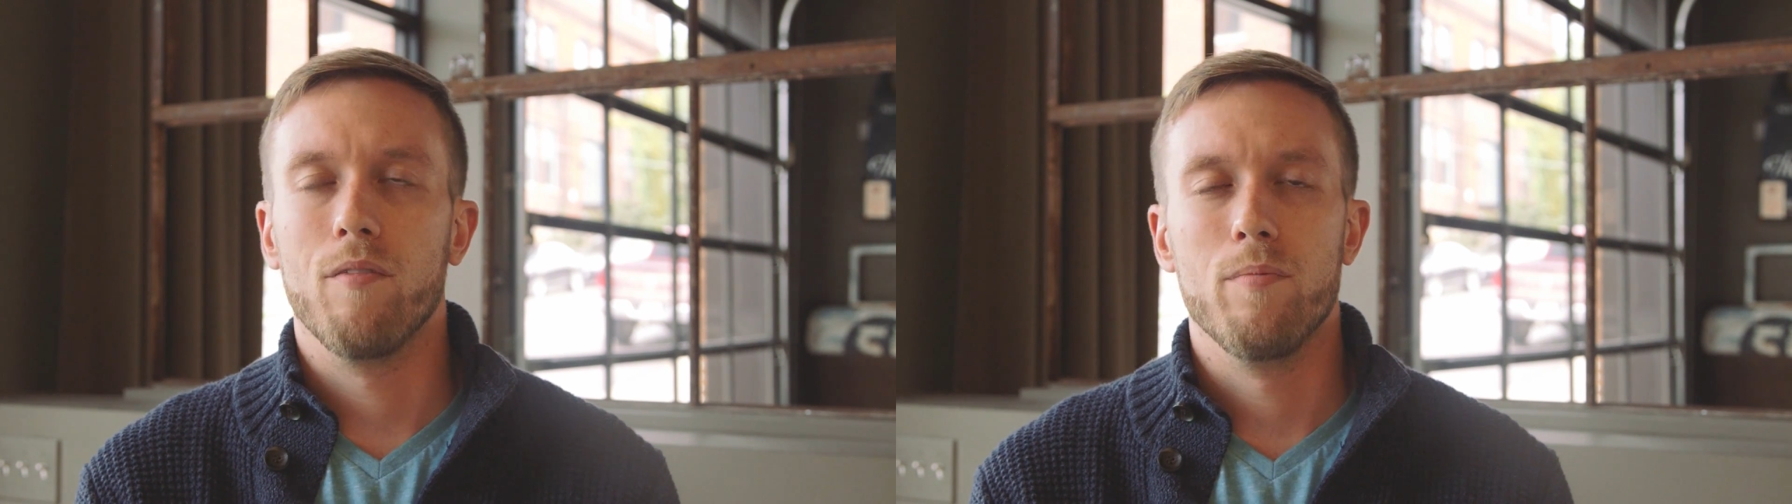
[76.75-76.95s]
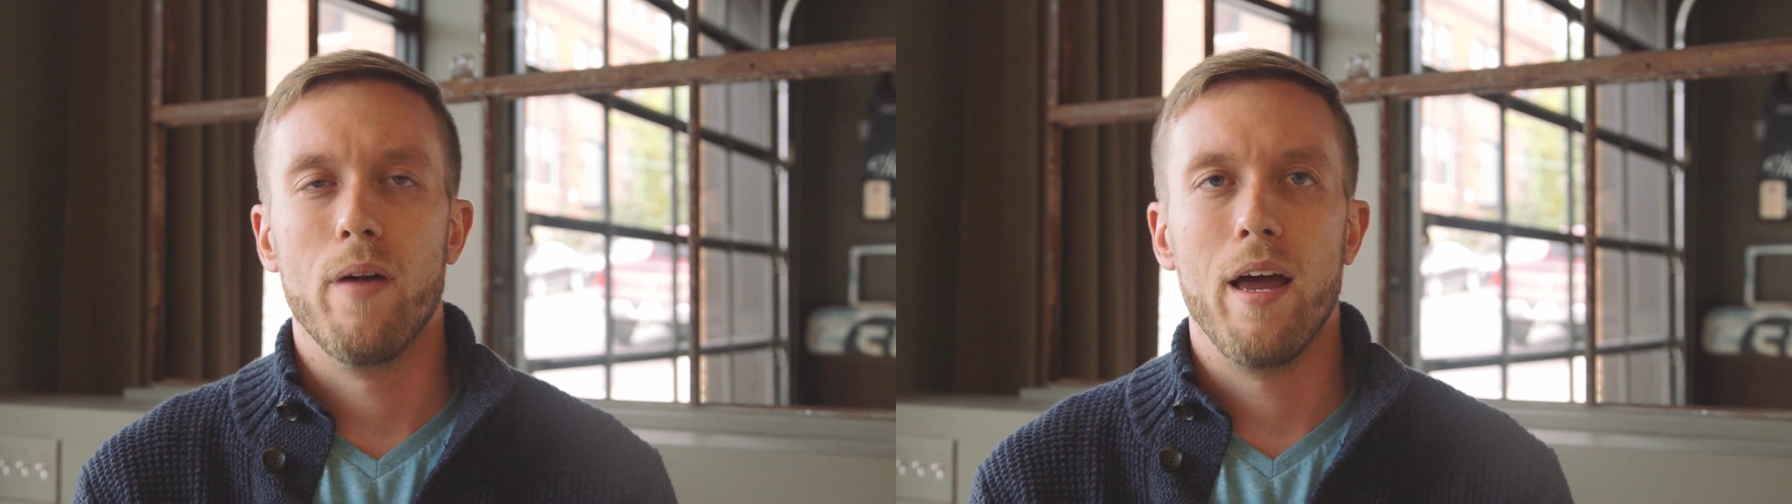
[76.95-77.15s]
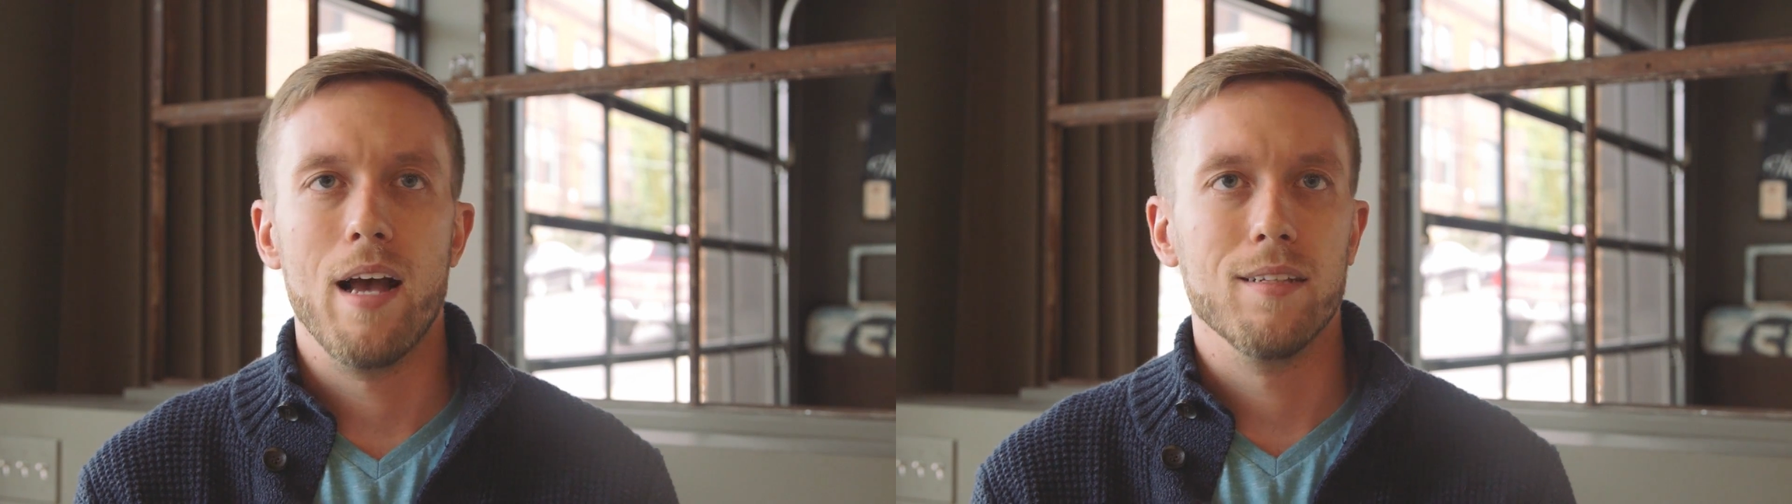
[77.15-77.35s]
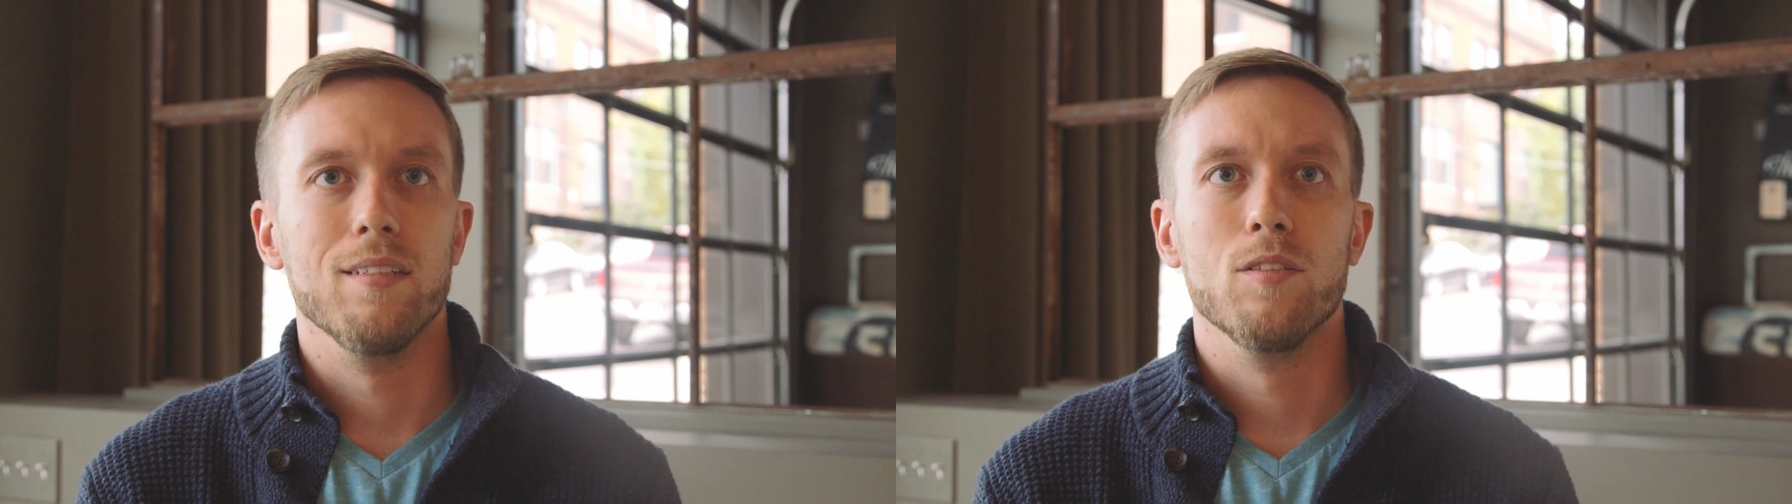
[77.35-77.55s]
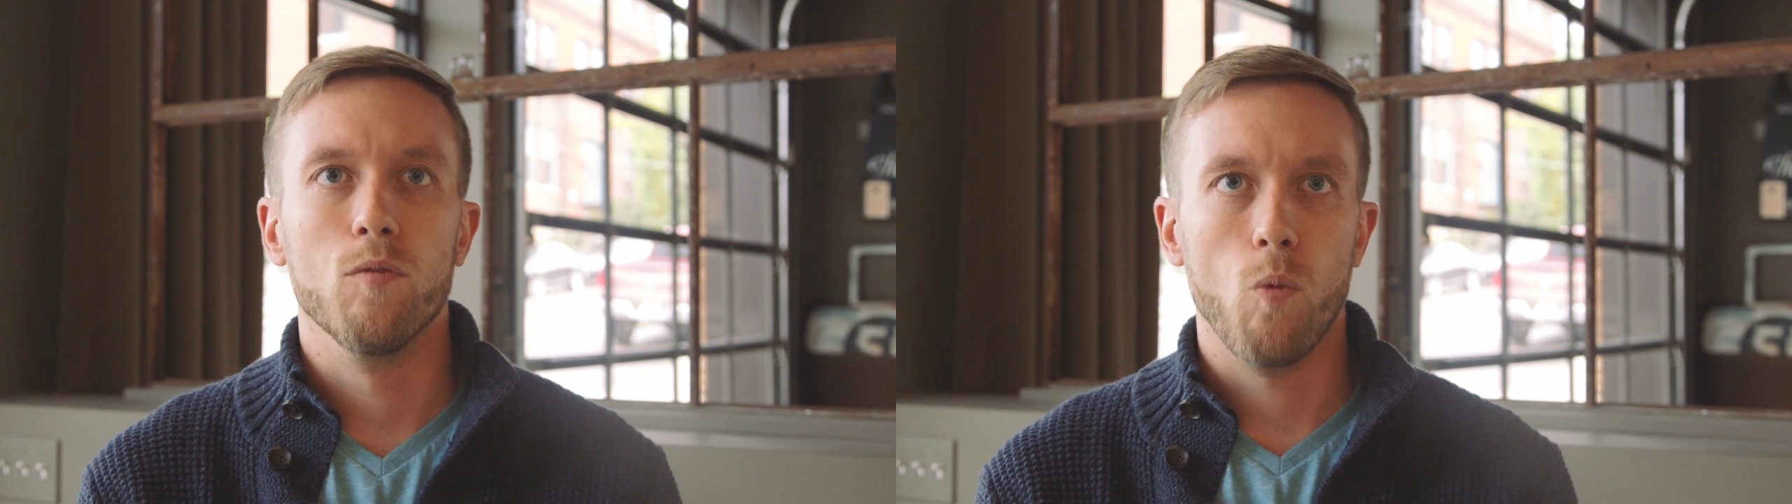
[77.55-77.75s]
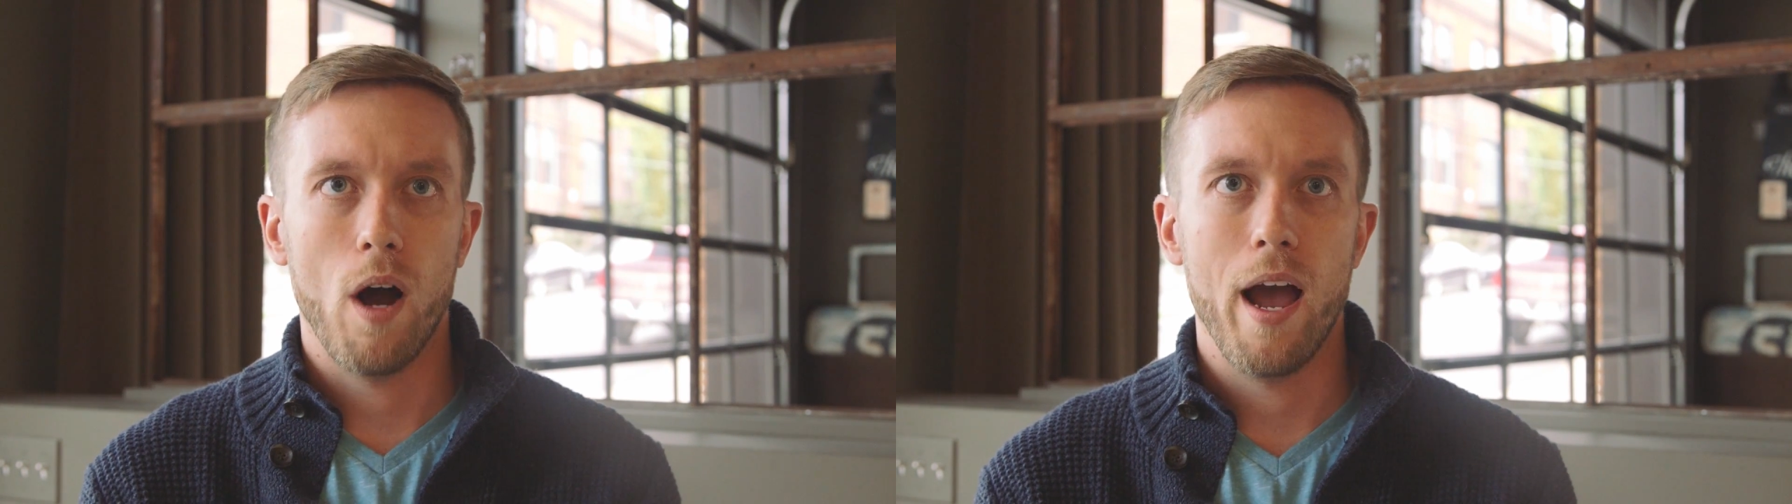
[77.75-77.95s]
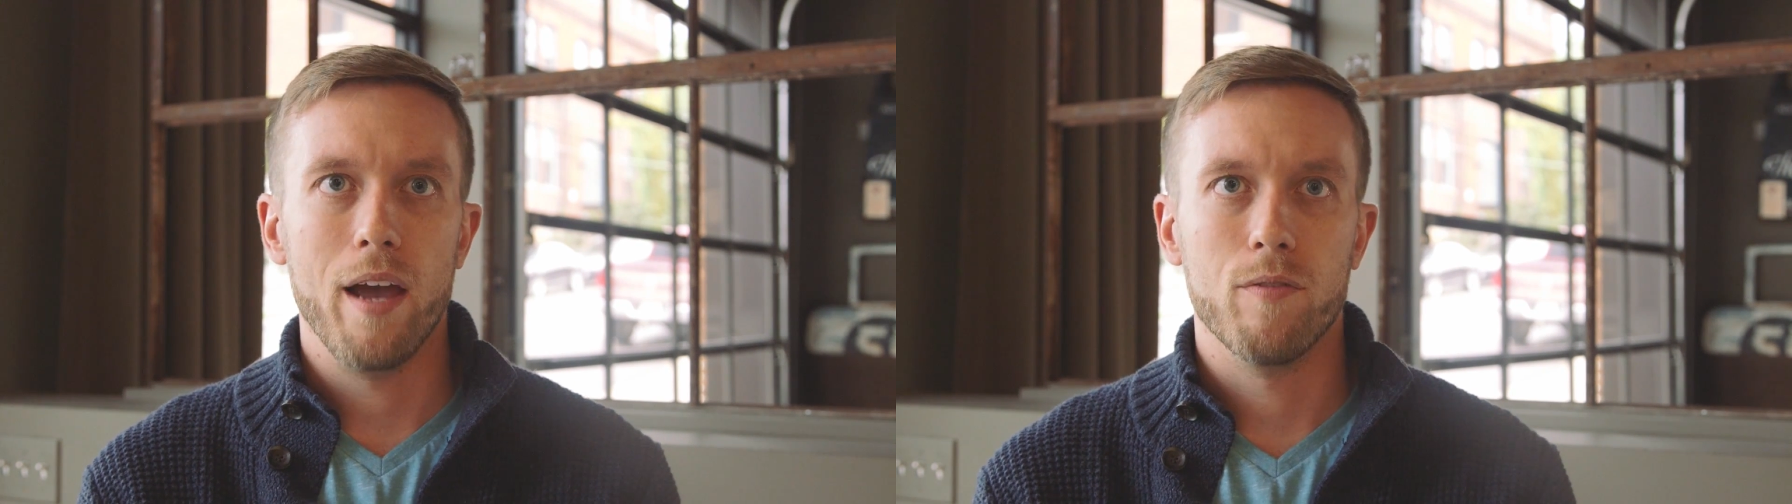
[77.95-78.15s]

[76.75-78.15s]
from that essence of why,